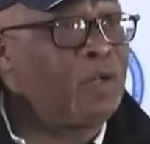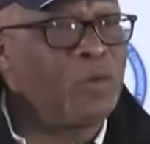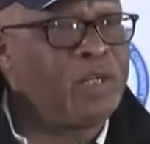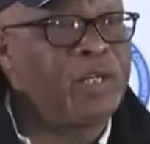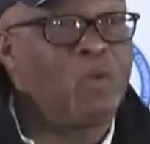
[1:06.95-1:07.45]
No,
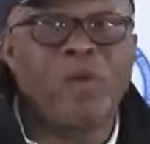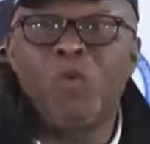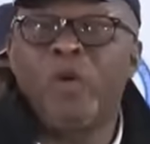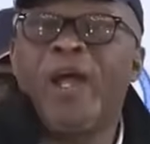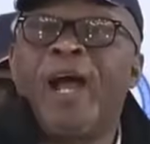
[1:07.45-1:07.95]
we didn't.
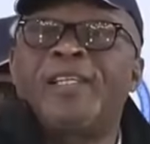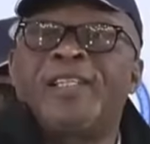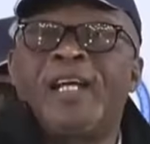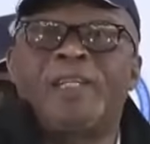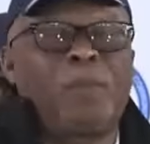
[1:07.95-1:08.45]
We were
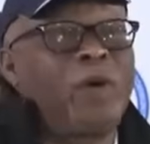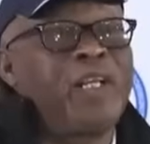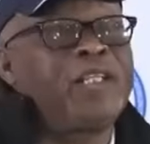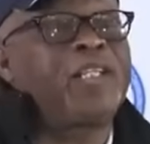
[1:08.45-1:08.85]
at that polling